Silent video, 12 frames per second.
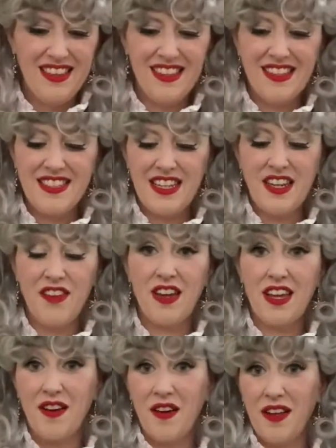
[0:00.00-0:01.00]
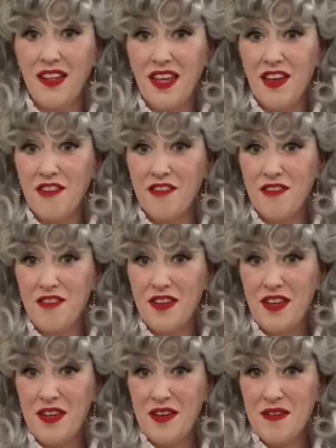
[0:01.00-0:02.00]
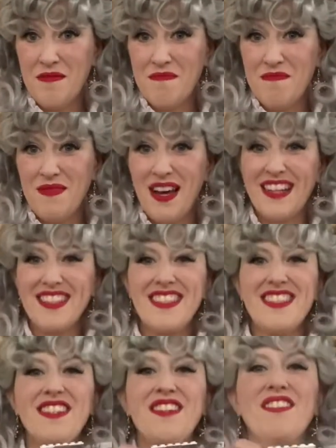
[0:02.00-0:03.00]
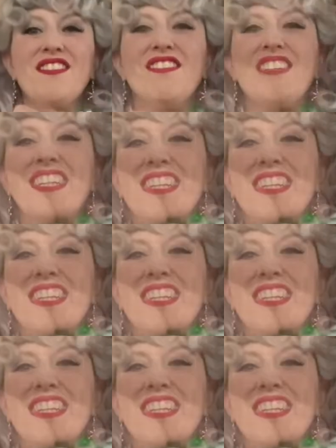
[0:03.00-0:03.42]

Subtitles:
Looks like I've got all of box 2 finished.